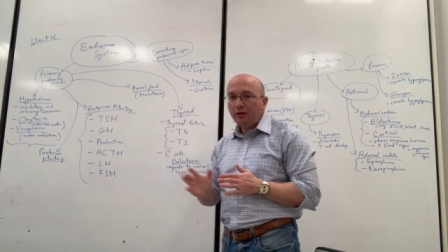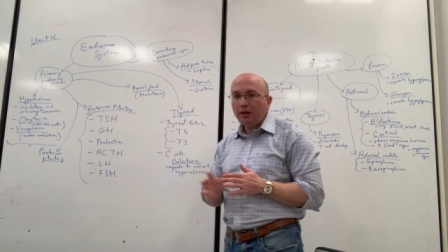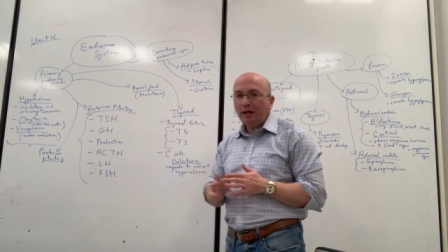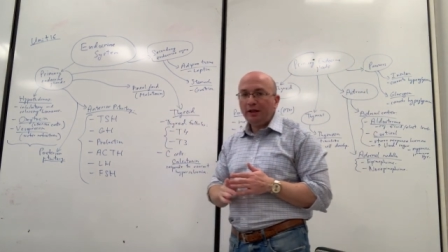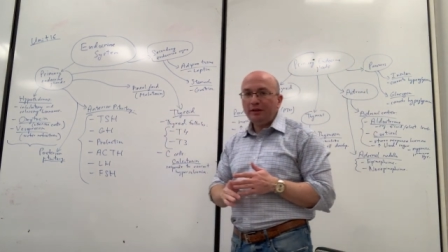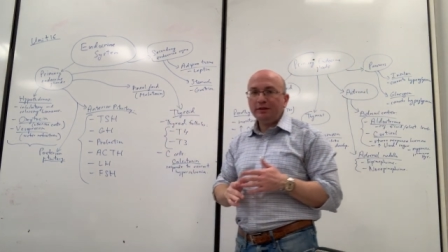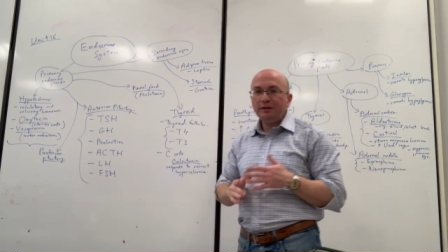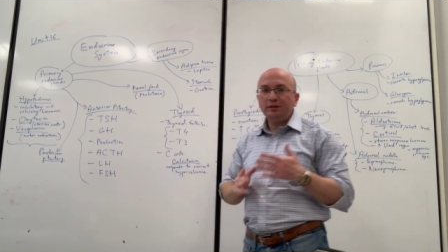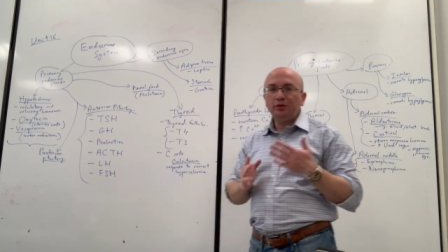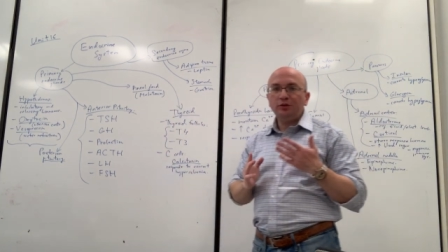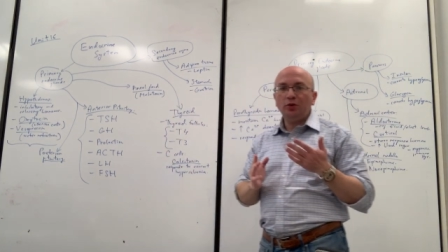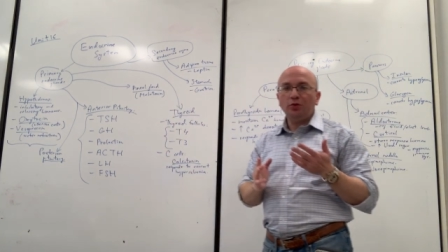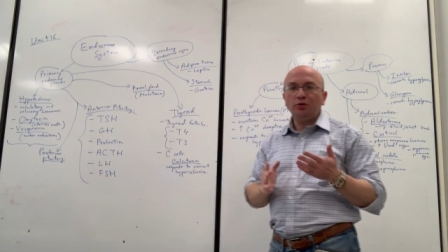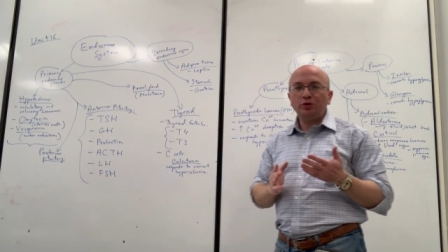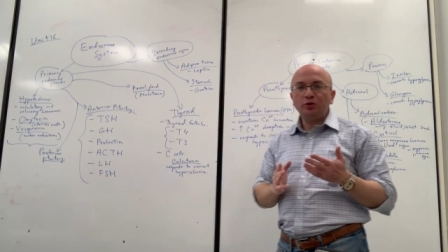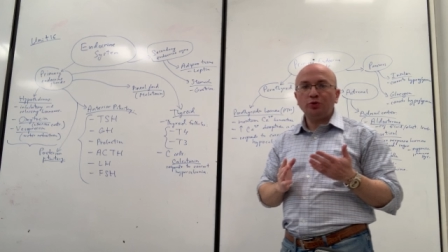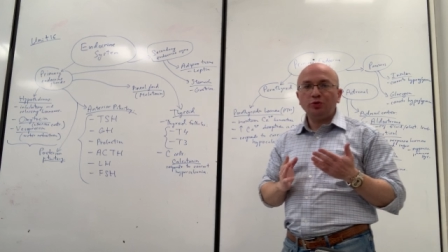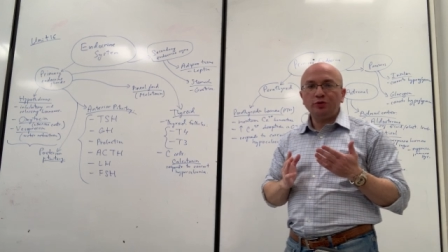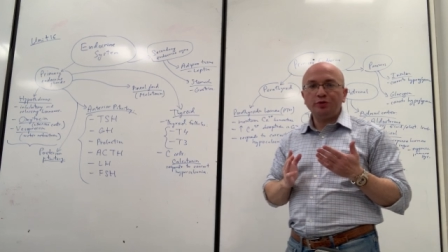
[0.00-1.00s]
glands,
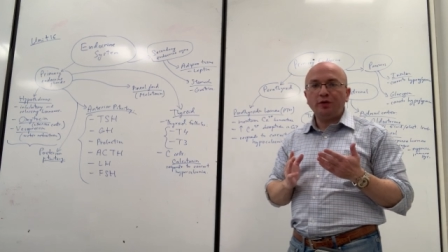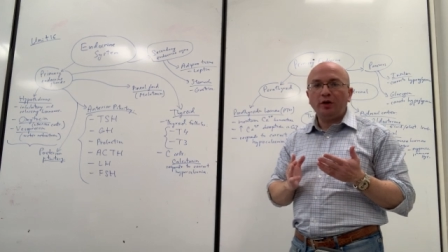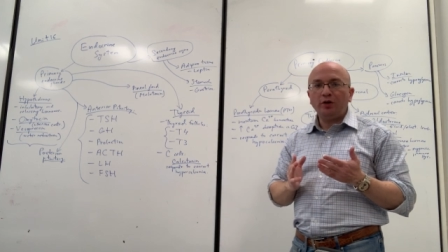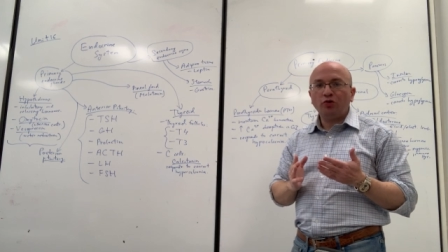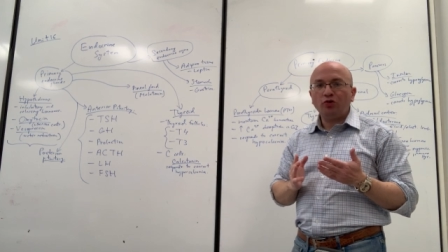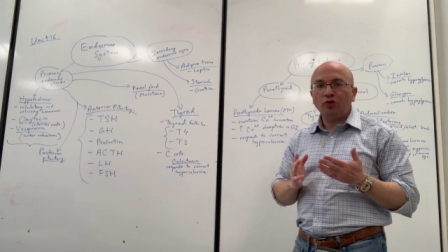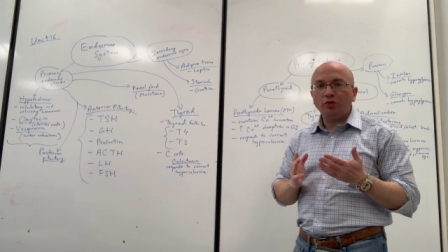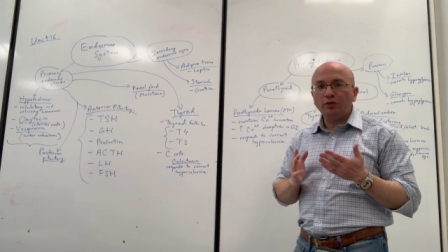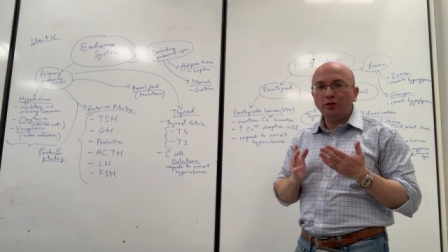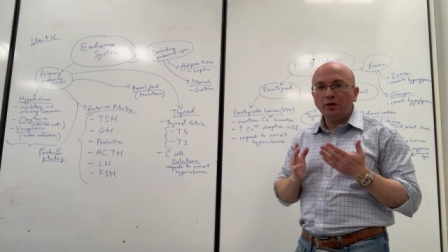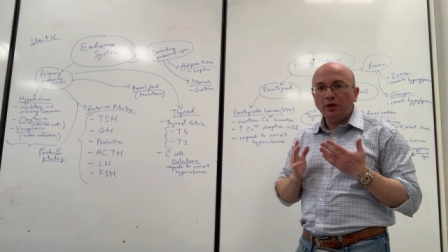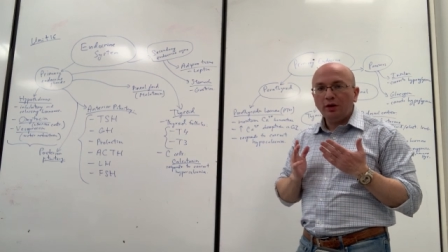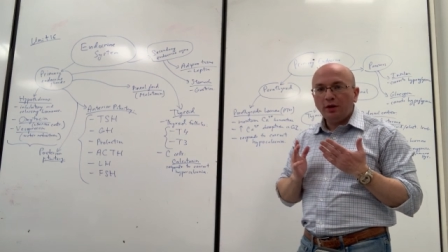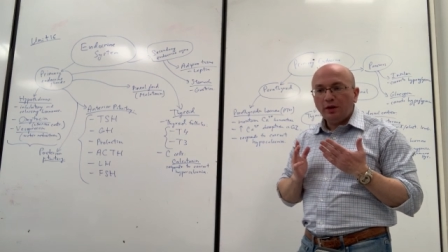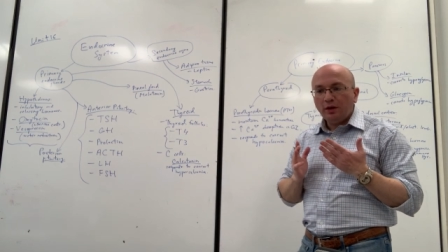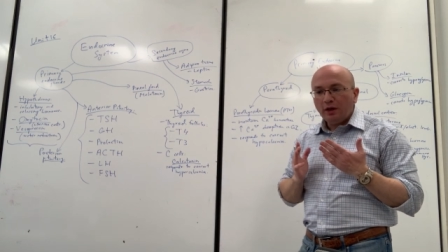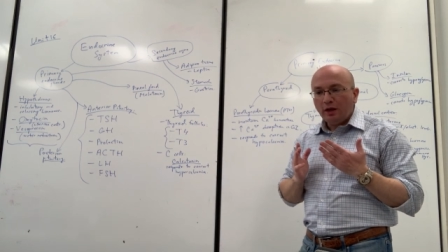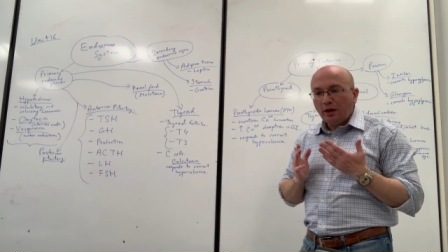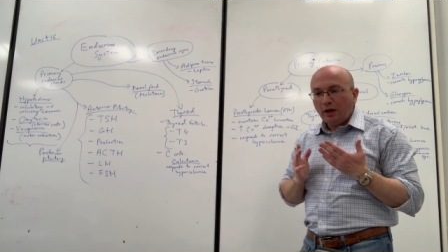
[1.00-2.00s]
those whose function
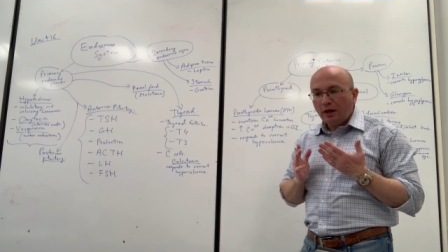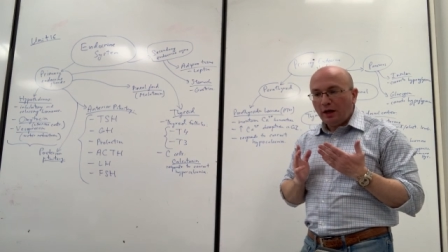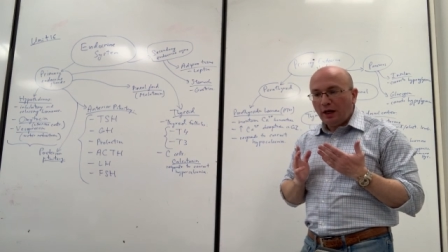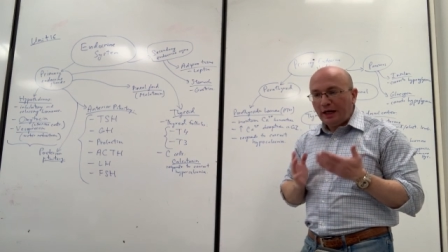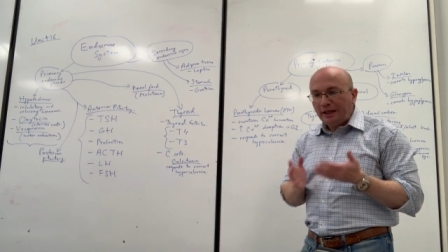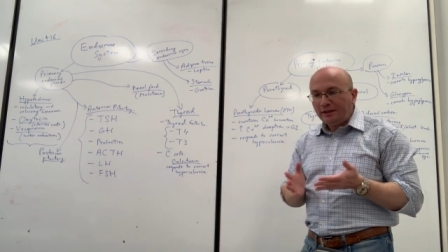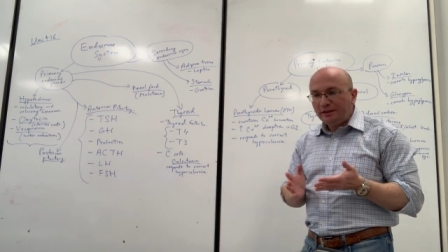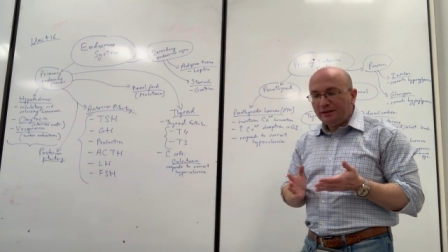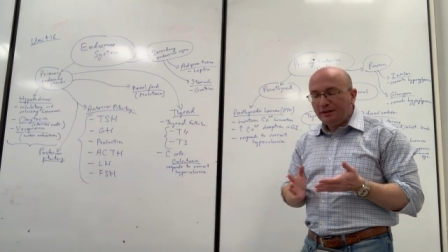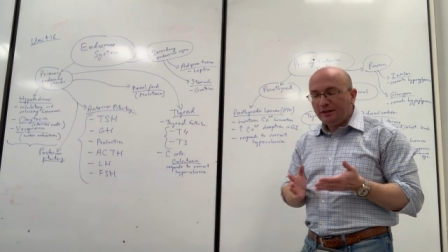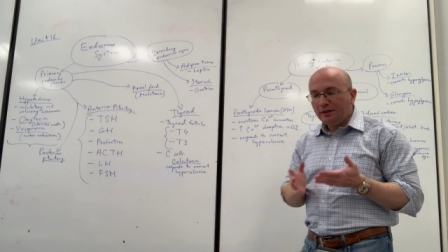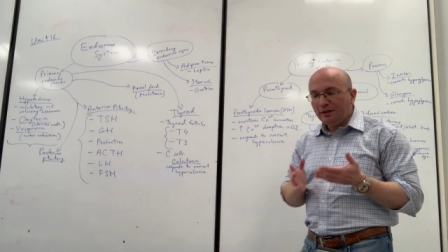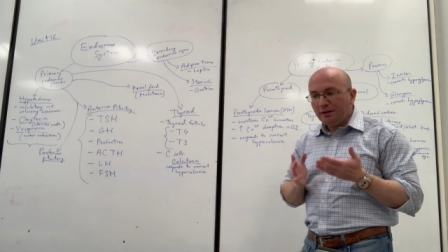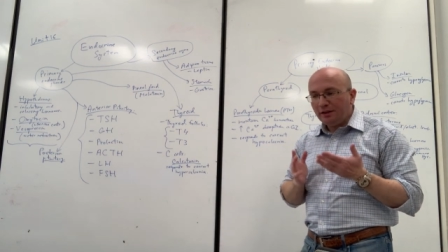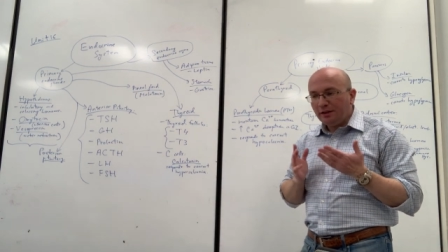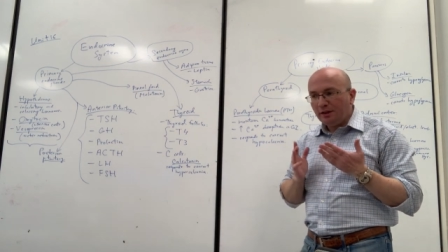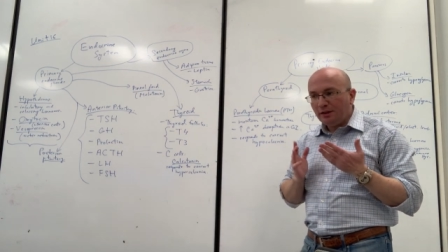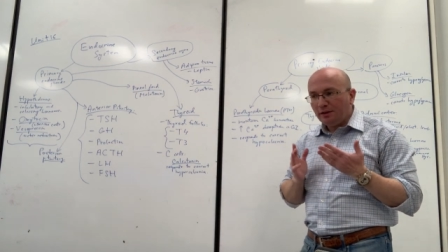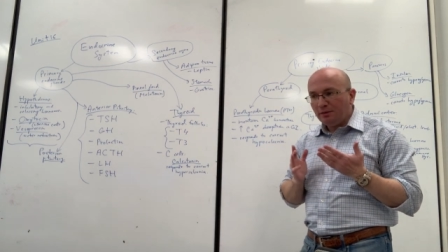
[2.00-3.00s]

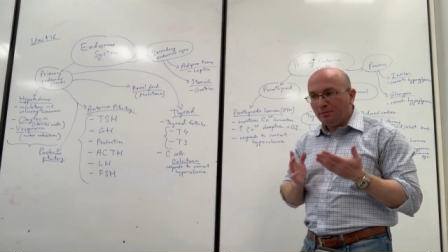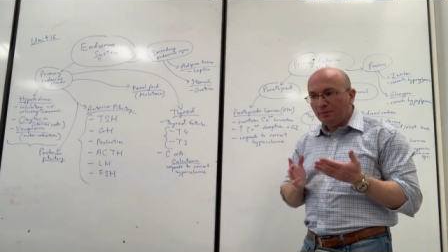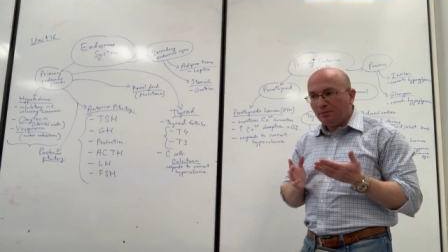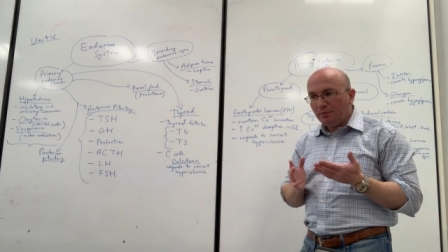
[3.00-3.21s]
ideally